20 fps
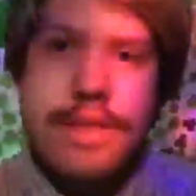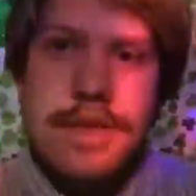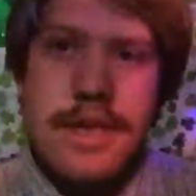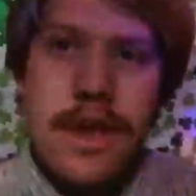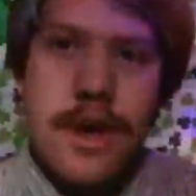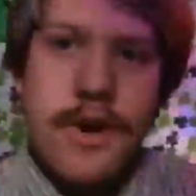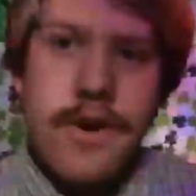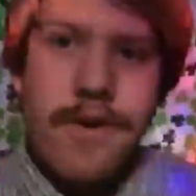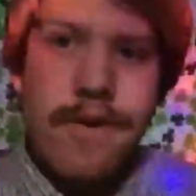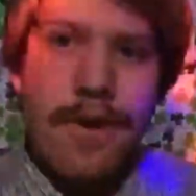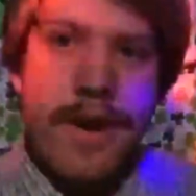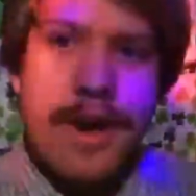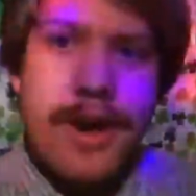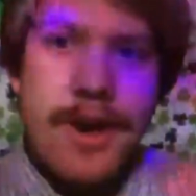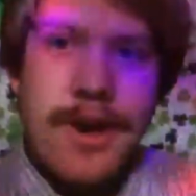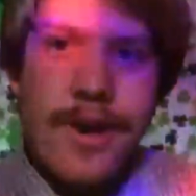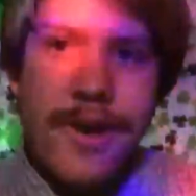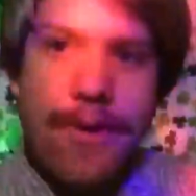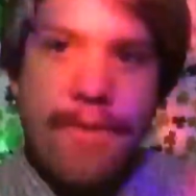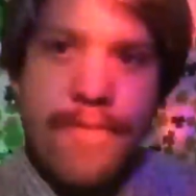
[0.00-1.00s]

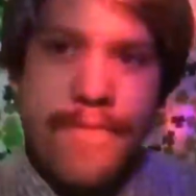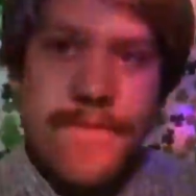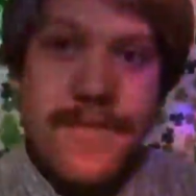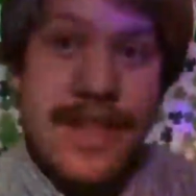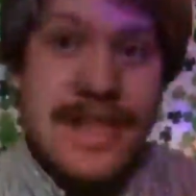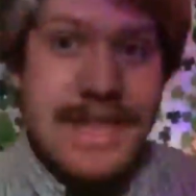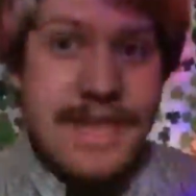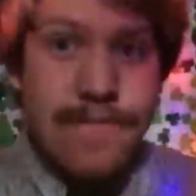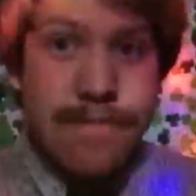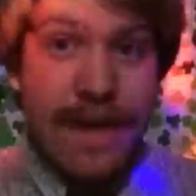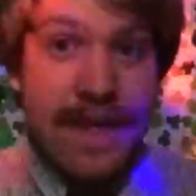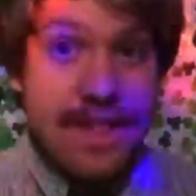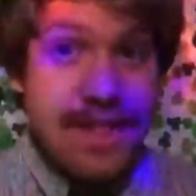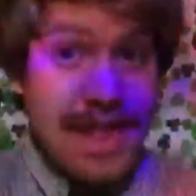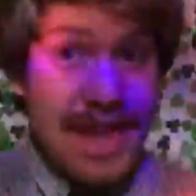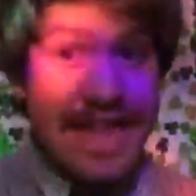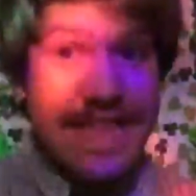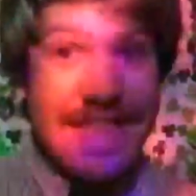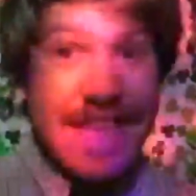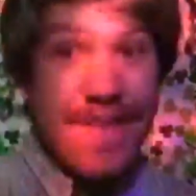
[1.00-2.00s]
So, this is my
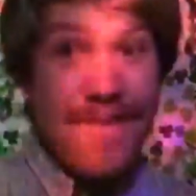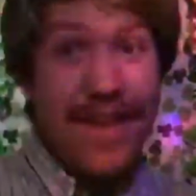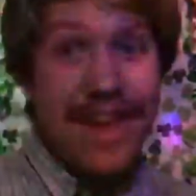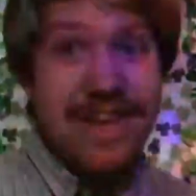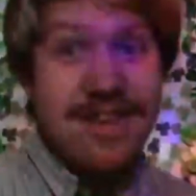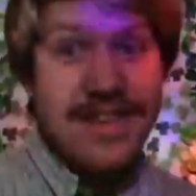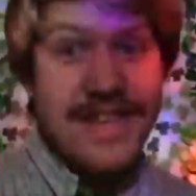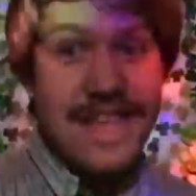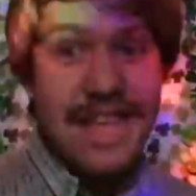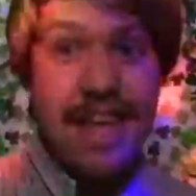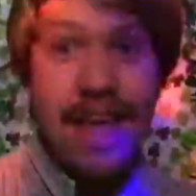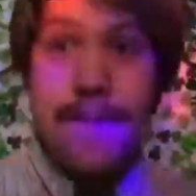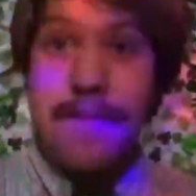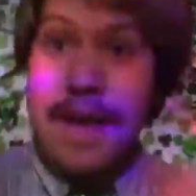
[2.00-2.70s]
last St. Patrick's Day.